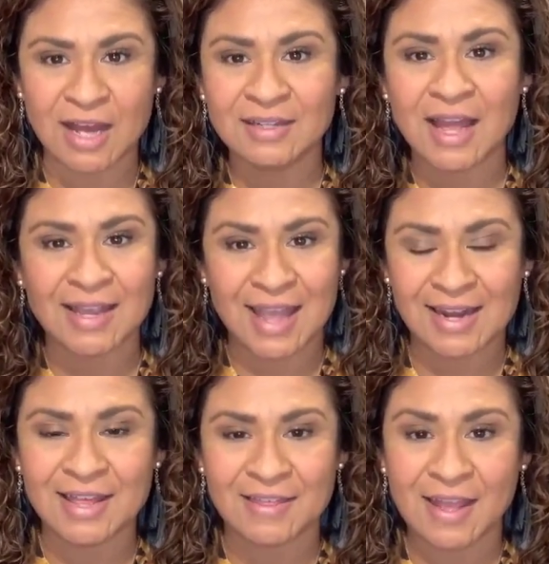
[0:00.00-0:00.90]
unlike
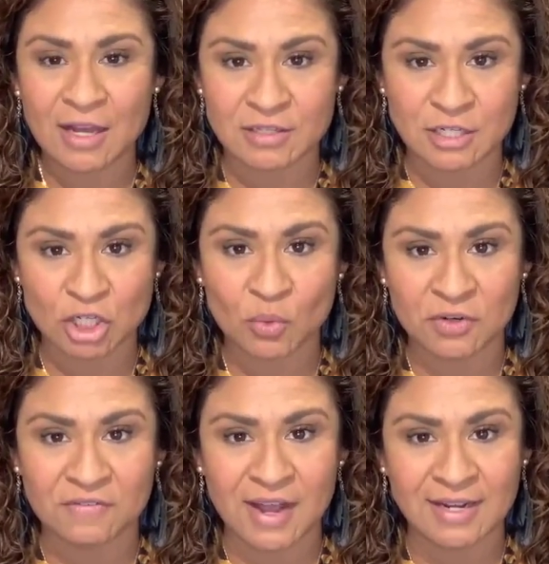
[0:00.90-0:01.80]
anything else that you
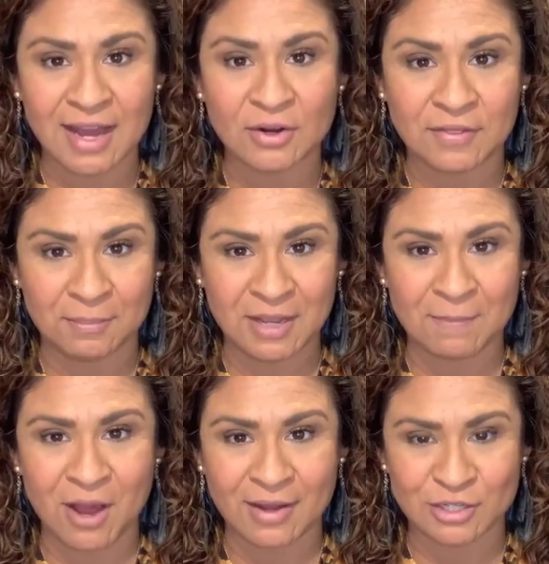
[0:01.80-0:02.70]
would find out at the
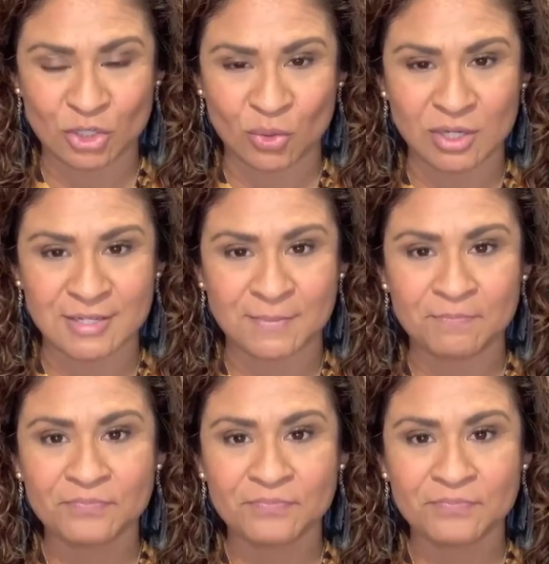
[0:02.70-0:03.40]
big box stores.